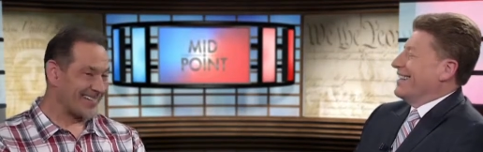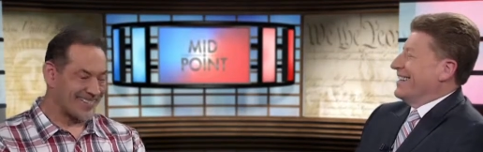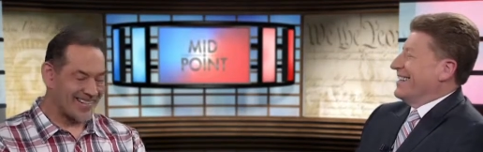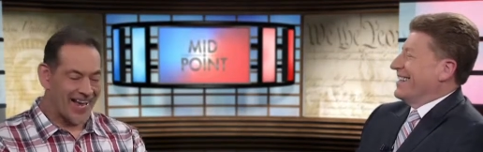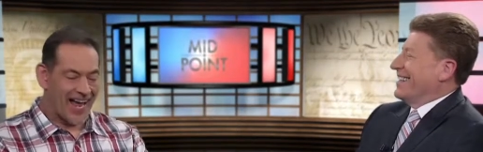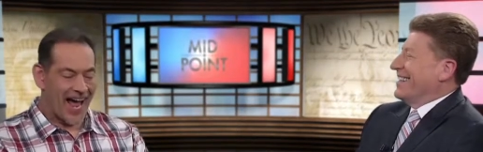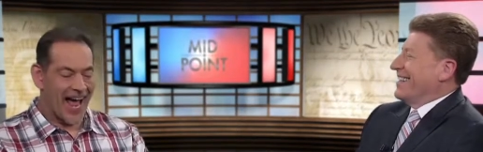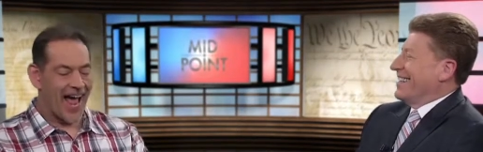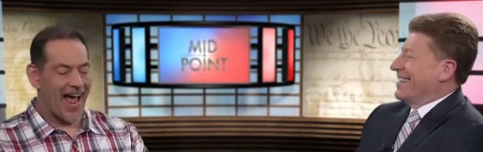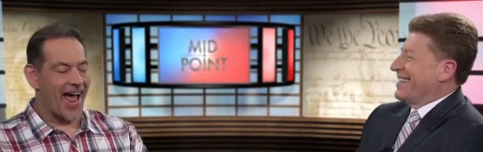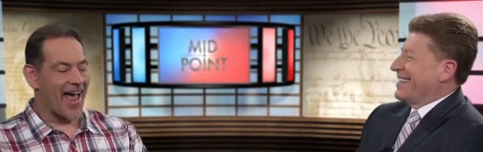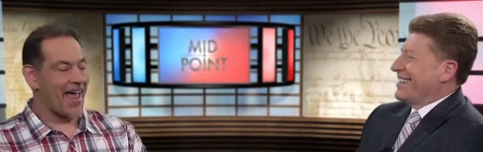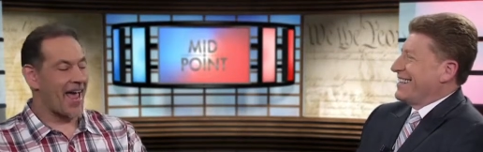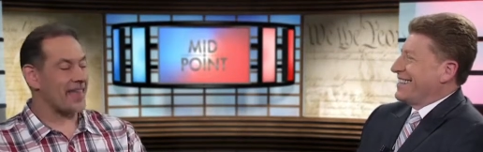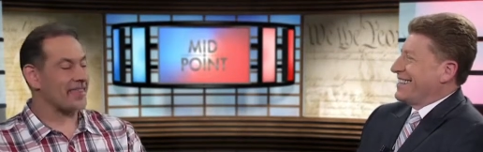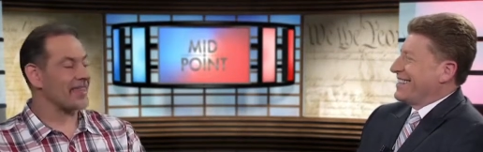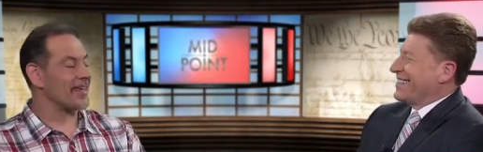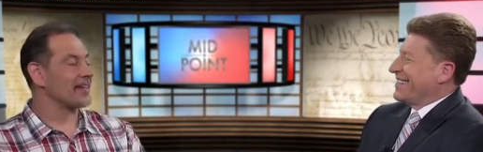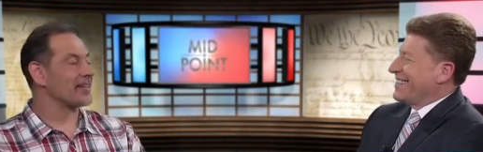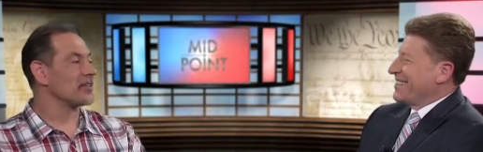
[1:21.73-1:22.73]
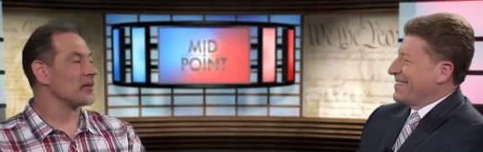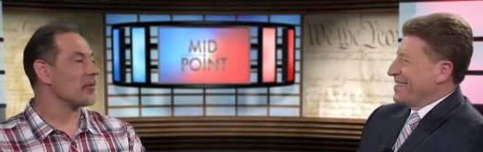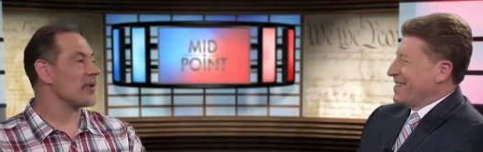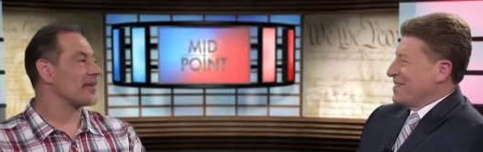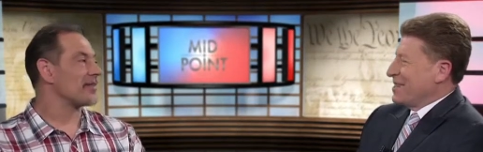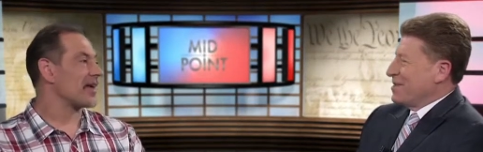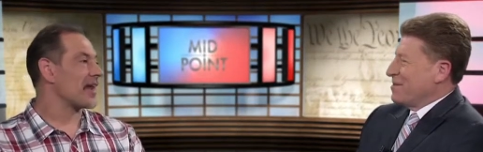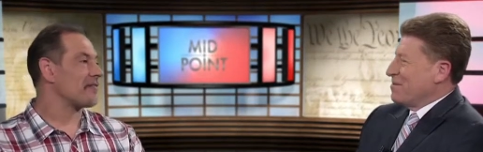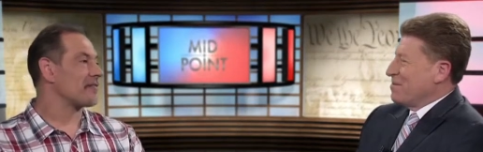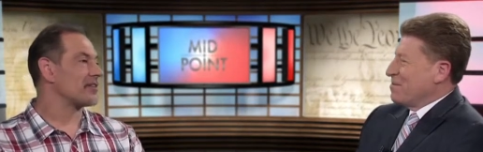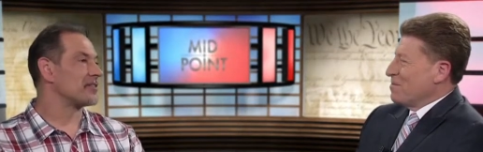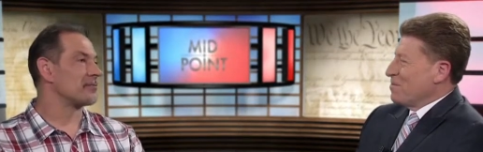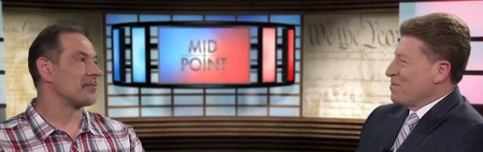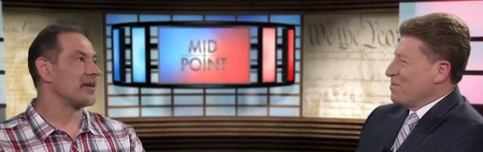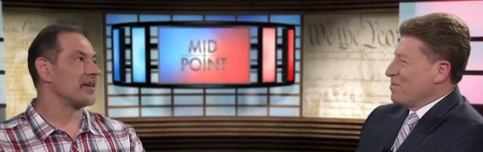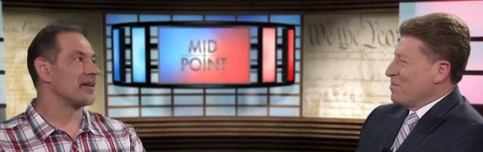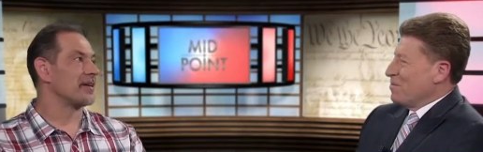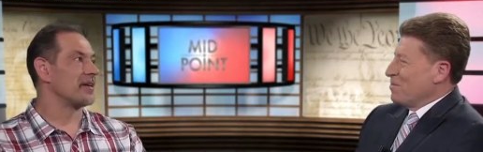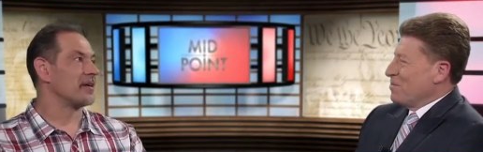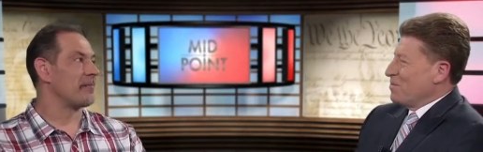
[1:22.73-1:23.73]
Speaker 1: I, I, think the way that I've
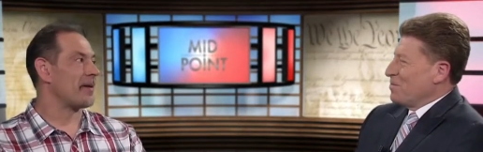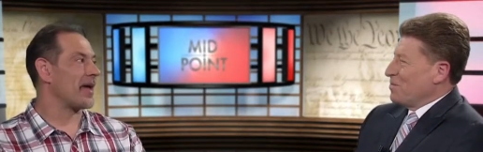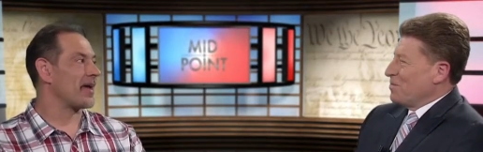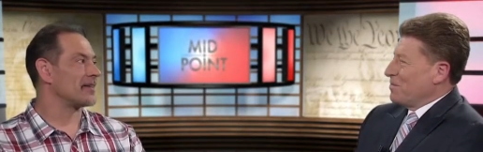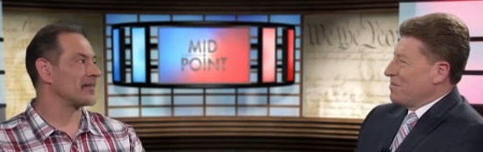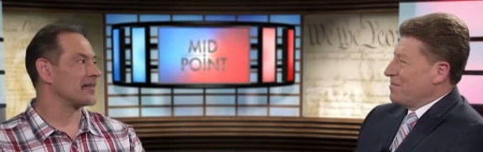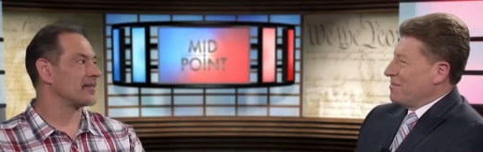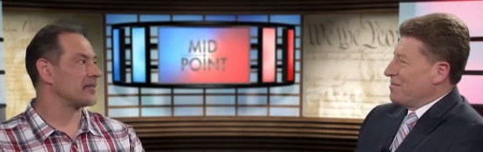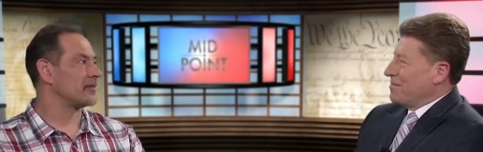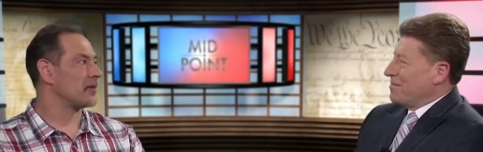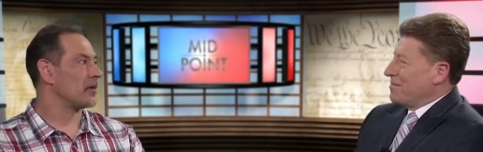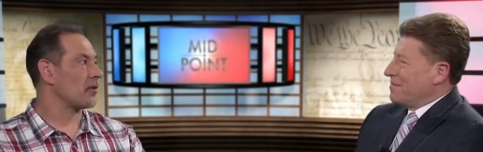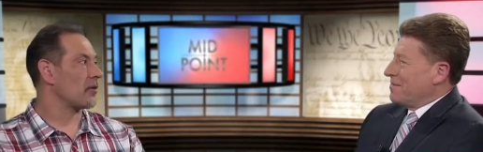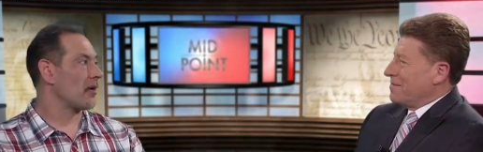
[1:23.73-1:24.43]
explained it in the past, and you know,